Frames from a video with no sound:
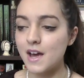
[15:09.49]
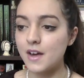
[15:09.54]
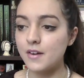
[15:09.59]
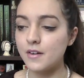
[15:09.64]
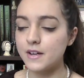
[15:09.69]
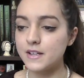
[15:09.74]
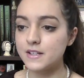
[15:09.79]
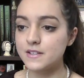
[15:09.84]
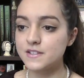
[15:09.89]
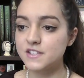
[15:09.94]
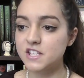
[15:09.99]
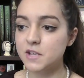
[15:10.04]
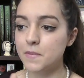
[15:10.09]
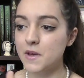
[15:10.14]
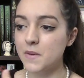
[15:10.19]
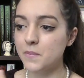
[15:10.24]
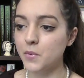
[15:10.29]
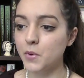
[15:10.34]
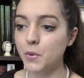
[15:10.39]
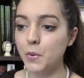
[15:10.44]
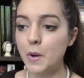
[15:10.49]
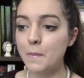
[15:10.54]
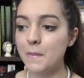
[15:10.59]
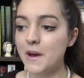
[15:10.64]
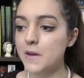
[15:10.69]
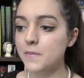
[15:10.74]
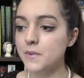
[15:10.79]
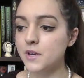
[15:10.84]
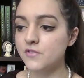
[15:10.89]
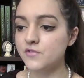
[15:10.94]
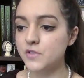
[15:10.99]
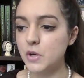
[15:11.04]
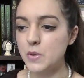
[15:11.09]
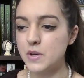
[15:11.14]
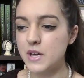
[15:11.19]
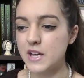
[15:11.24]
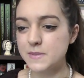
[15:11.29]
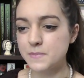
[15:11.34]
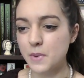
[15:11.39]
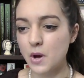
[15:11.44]
and I can see people who are maybe a few
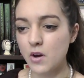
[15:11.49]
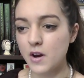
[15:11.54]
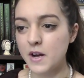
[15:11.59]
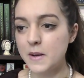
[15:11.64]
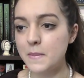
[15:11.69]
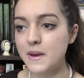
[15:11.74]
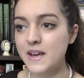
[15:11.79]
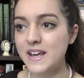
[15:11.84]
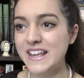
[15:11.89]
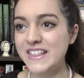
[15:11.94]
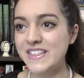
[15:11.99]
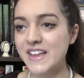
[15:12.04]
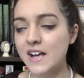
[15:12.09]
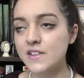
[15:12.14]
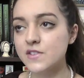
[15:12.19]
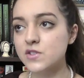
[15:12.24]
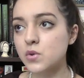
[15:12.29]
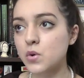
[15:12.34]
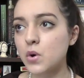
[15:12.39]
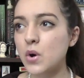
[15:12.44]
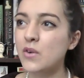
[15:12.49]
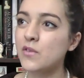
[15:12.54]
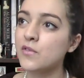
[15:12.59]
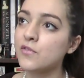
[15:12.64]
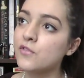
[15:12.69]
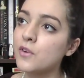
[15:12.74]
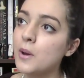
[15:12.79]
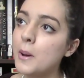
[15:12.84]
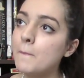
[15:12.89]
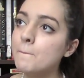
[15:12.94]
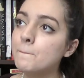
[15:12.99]
years behind me in that sort of,